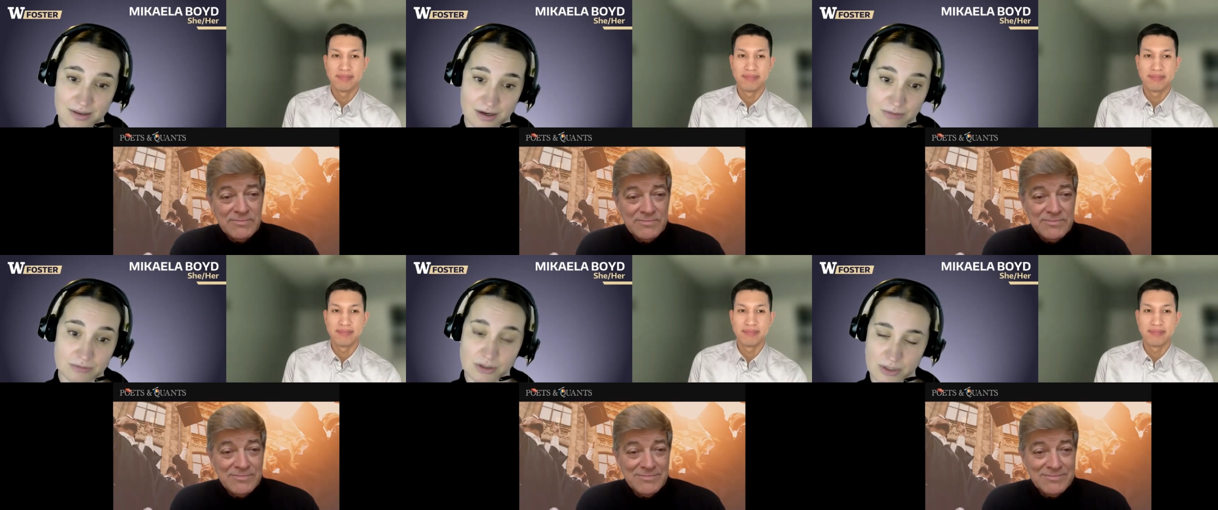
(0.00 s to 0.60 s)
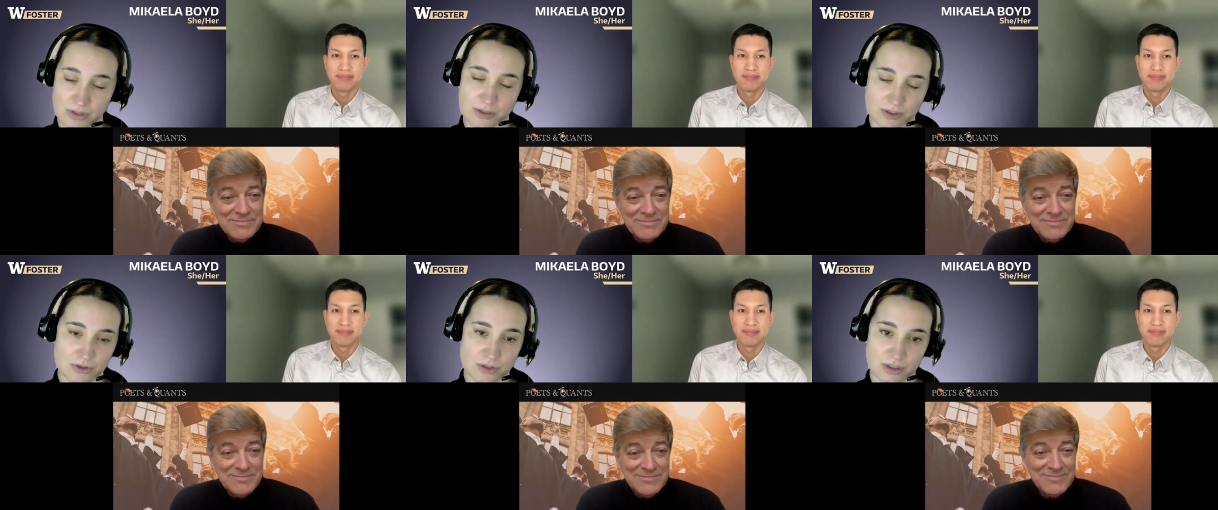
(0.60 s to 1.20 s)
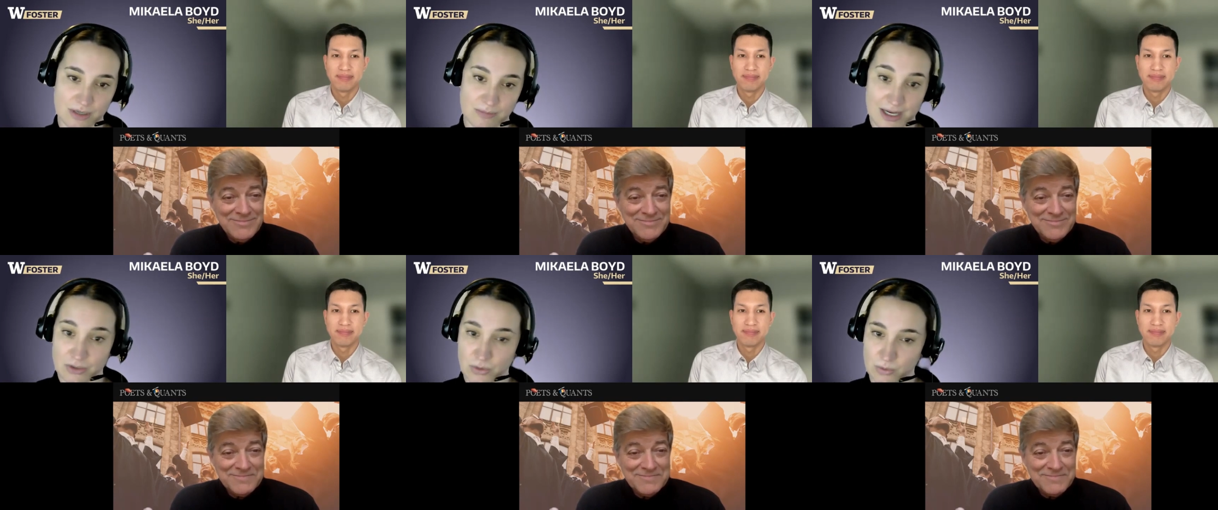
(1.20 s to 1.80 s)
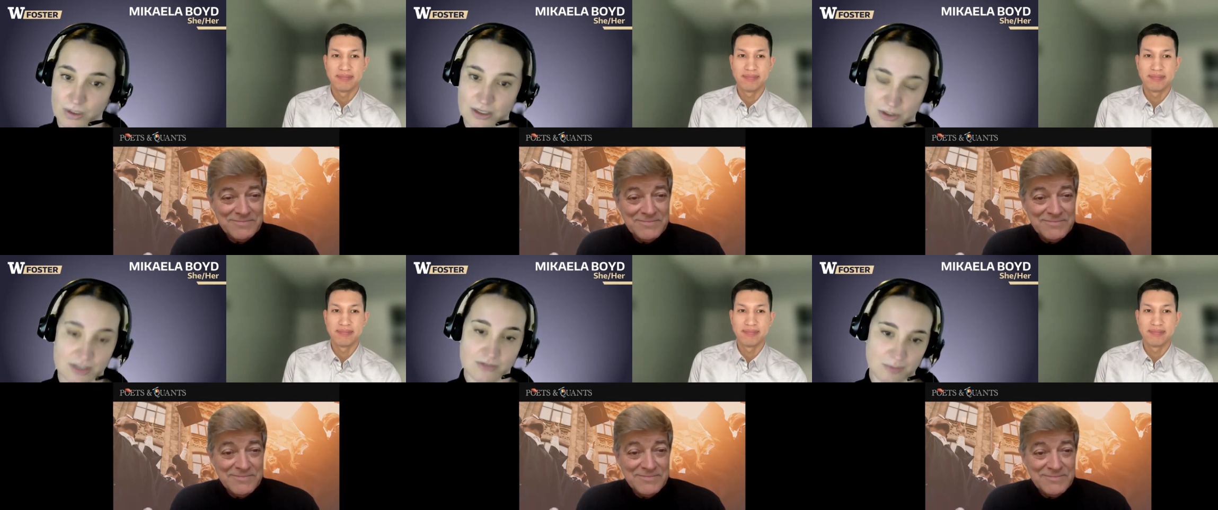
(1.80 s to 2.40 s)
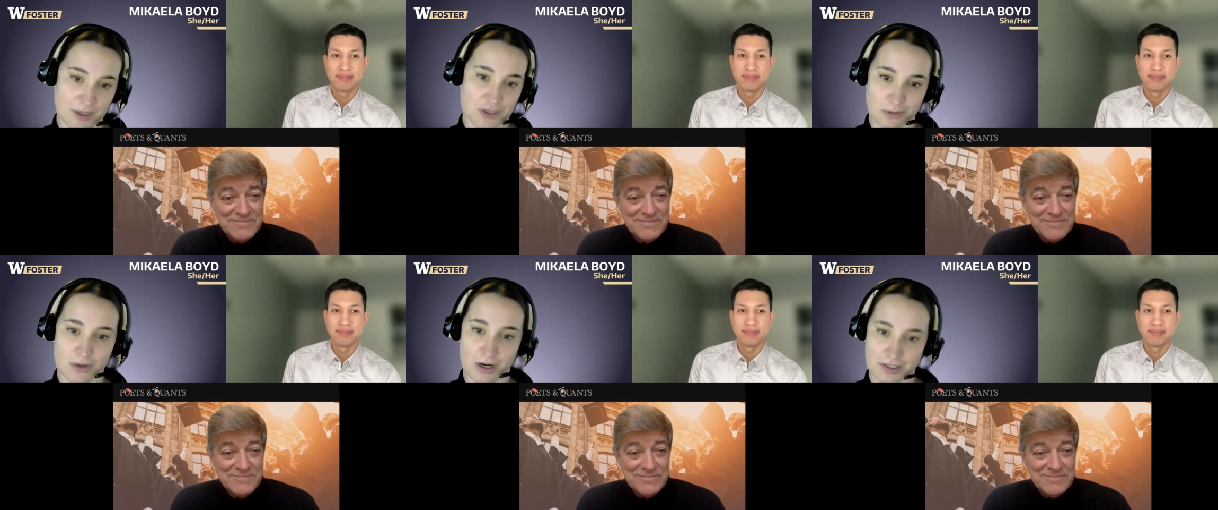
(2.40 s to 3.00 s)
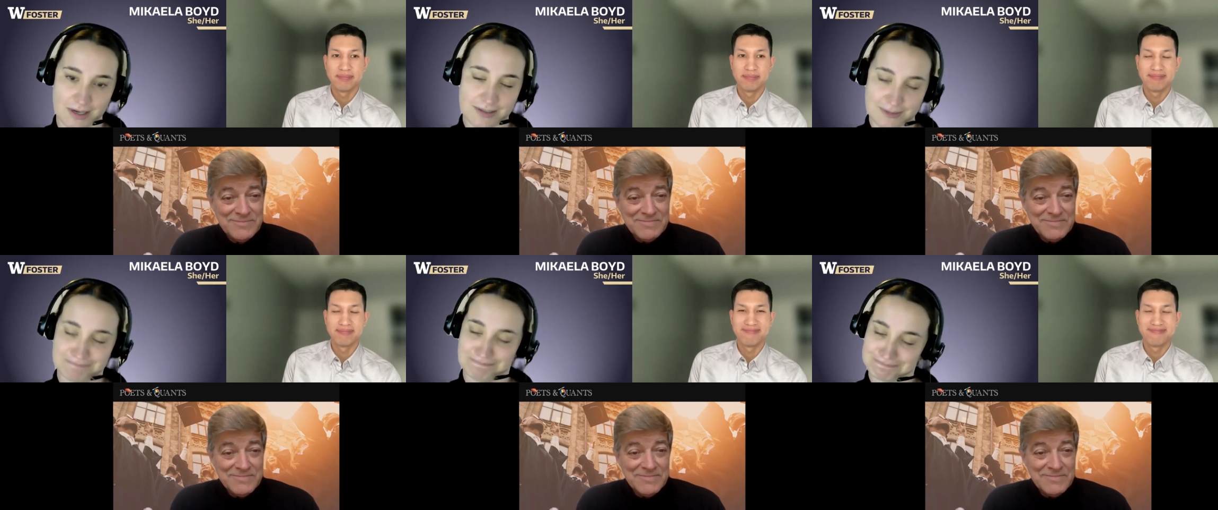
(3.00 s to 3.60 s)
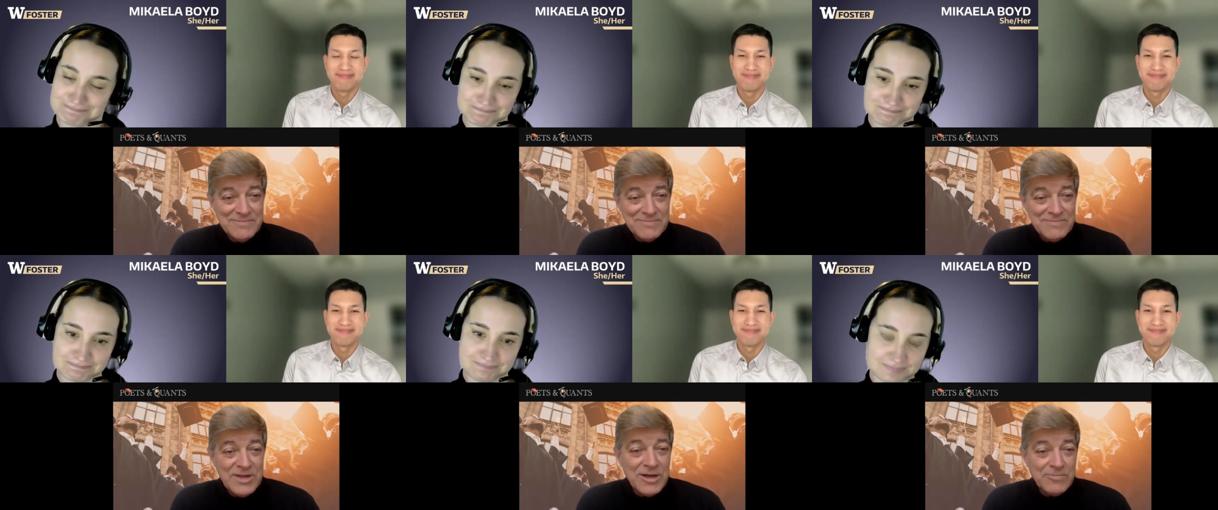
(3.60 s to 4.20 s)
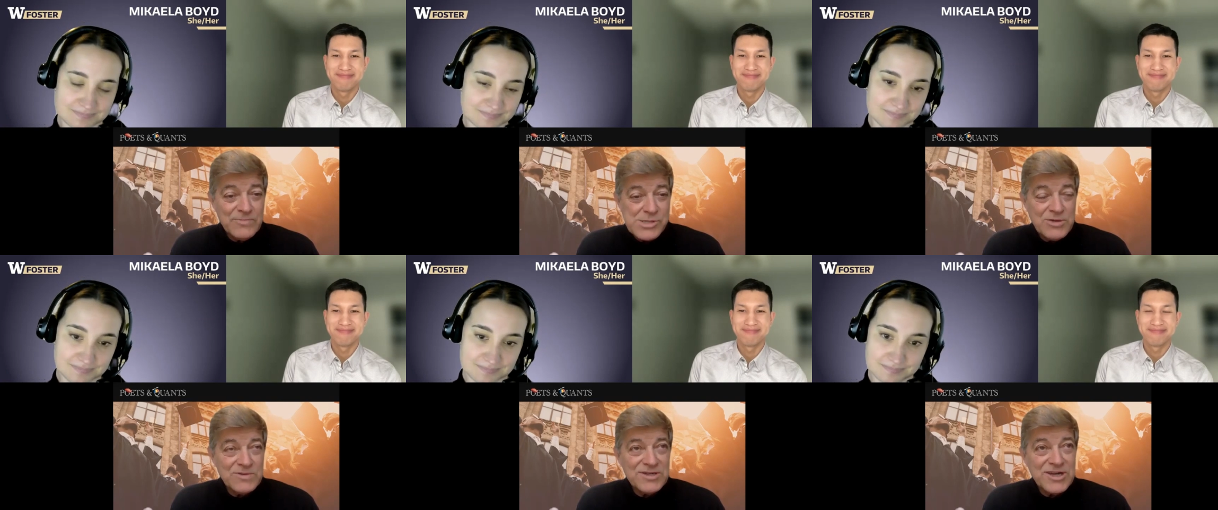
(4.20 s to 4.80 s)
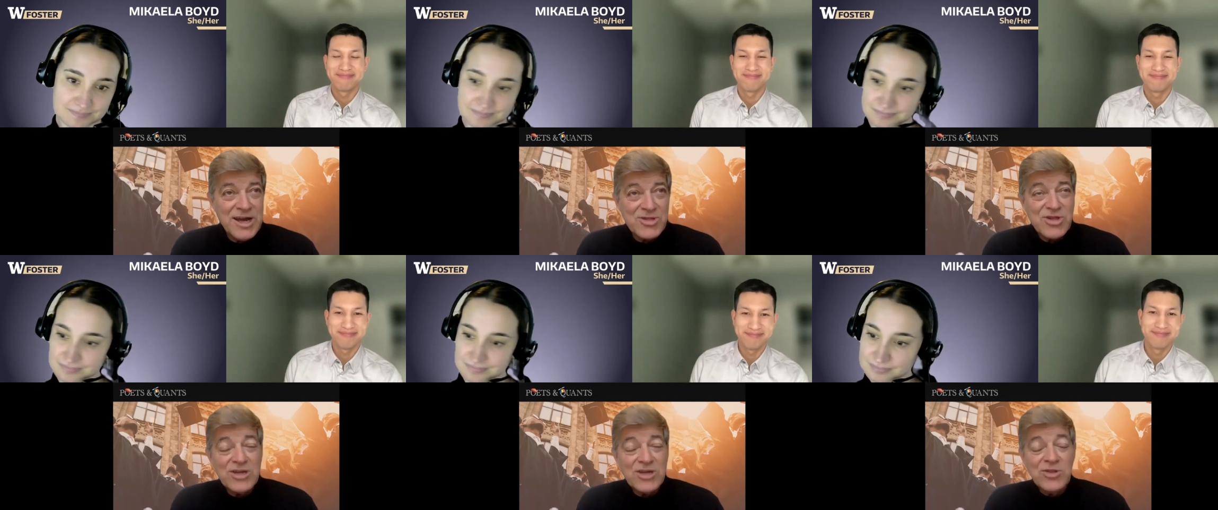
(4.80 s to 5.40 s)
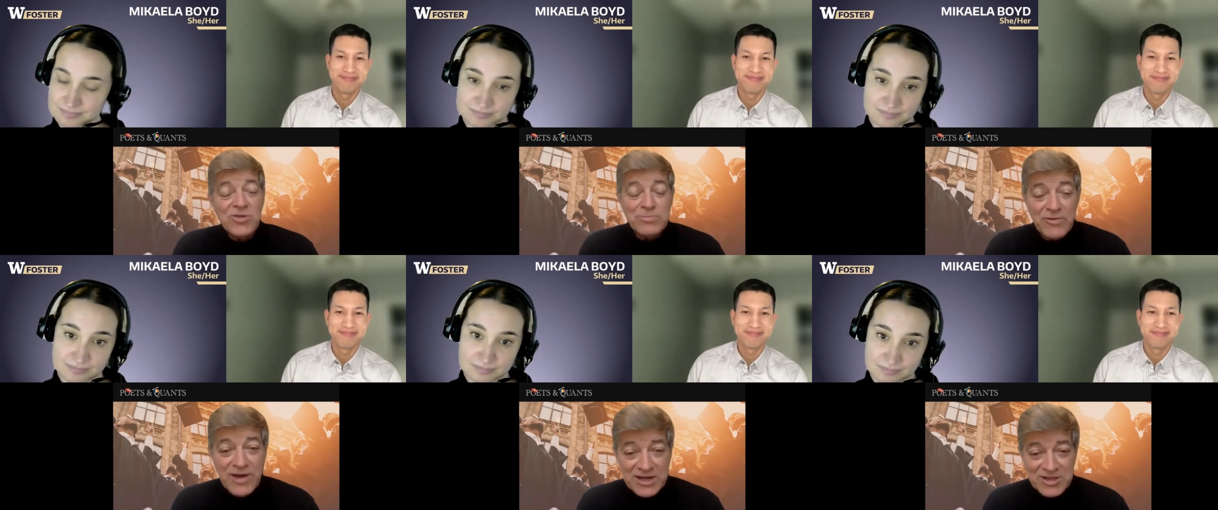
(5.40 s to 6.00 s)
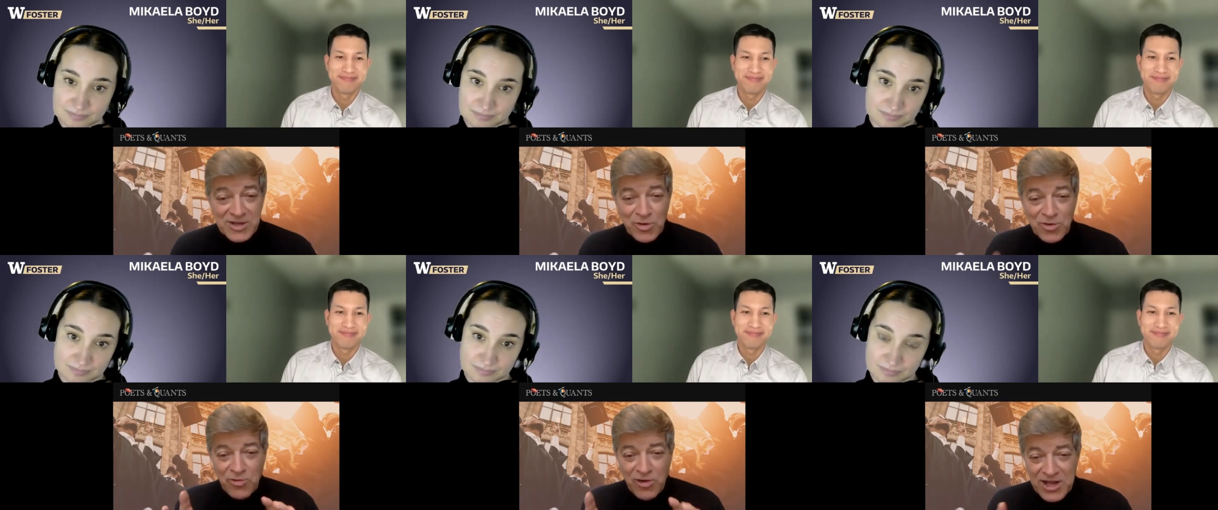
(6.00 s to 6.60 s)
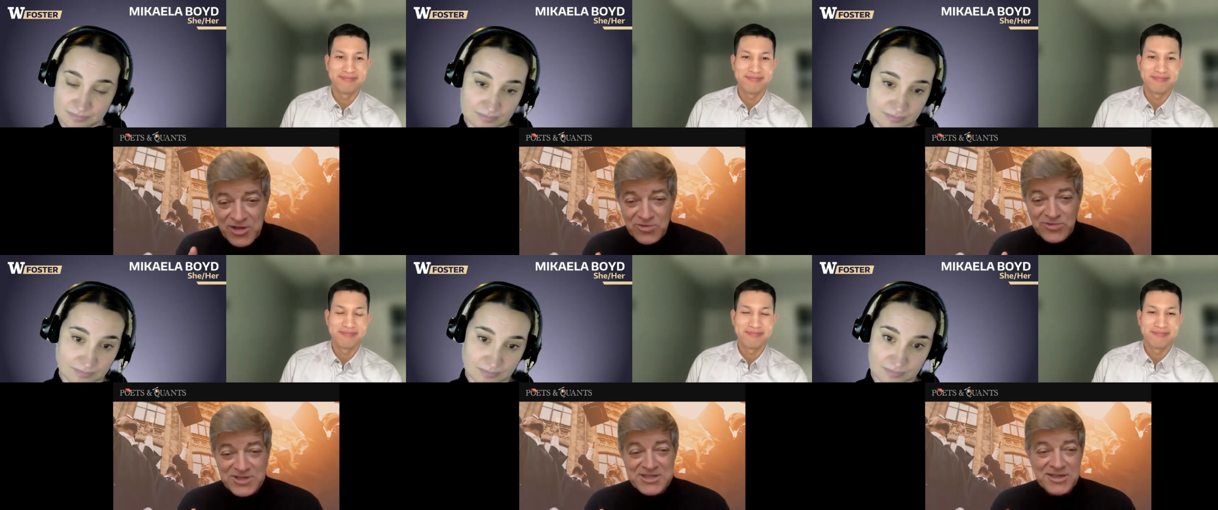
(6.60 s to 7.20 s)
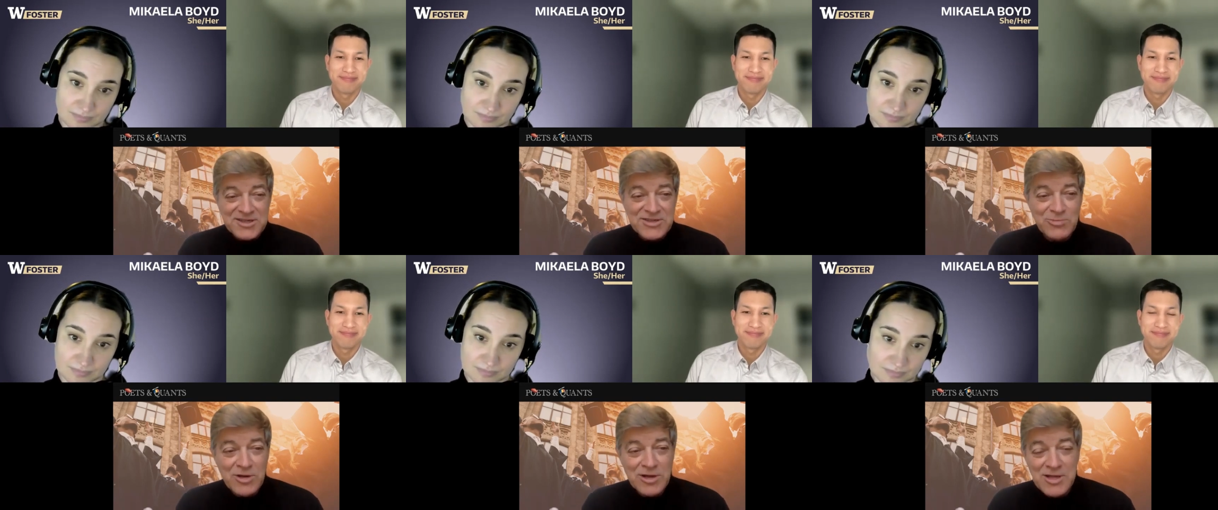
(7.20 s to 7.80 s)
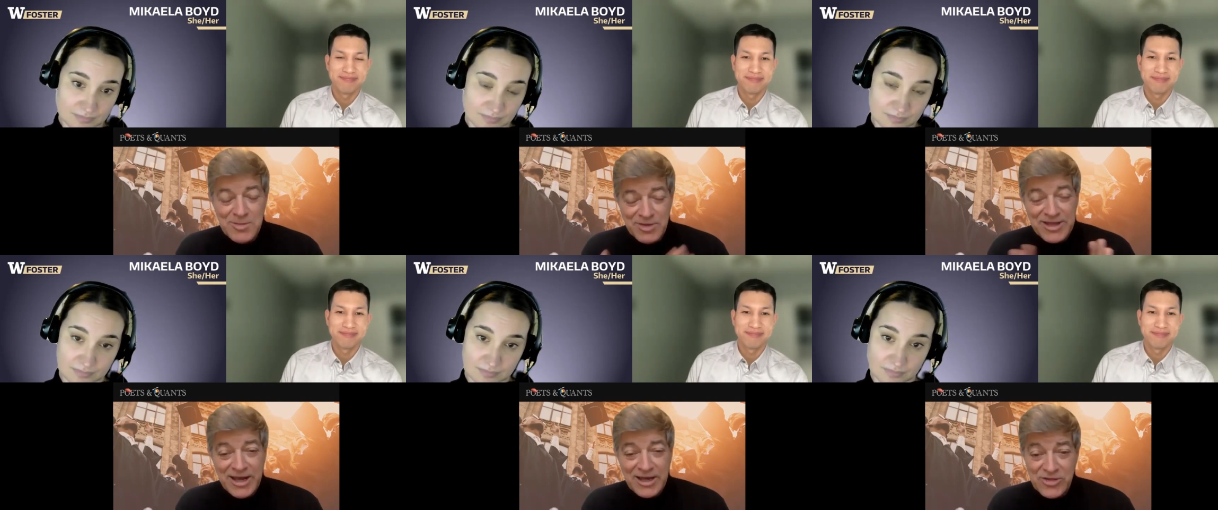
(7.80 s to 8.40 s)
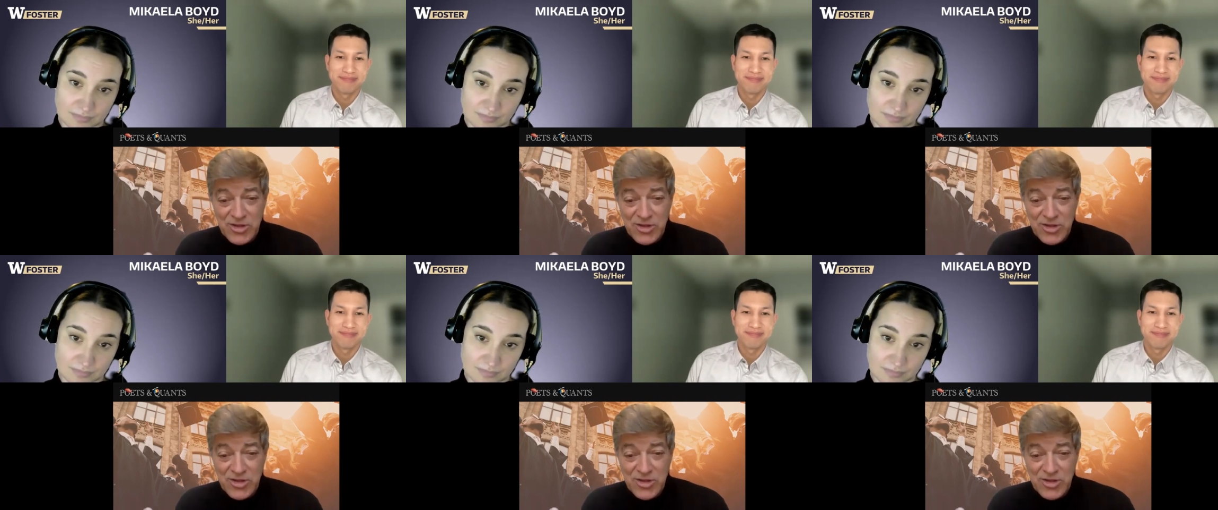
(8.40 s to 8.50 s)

Speaker 1: their career search and make it truly a transformational process.
Speaker 2: Yeah. So Takashi, can you provide a little more granular detail to what Michaela